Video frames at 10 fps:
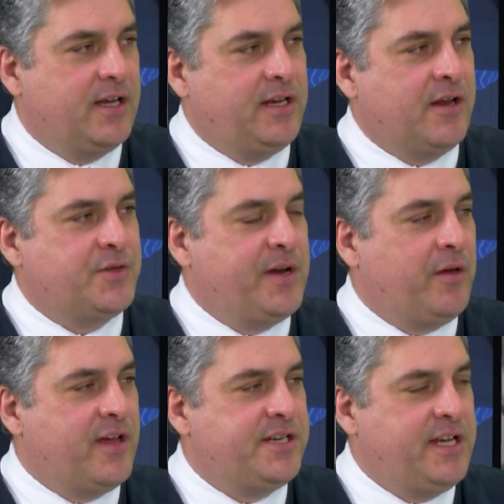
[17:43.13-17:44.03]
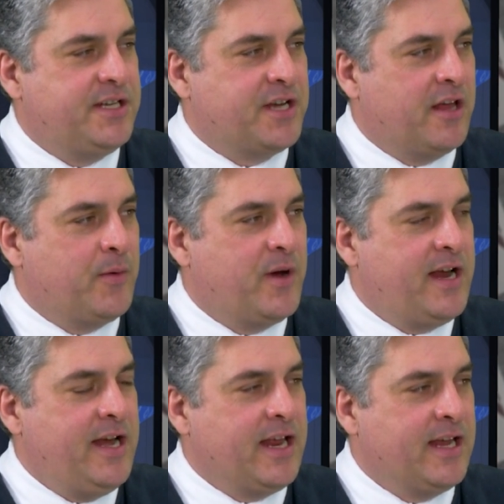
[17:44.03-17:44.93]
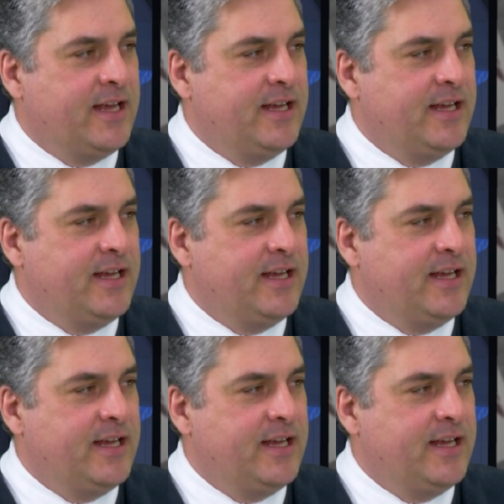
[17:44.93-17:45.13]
You know, twenty or thirty years ago, there weren't any.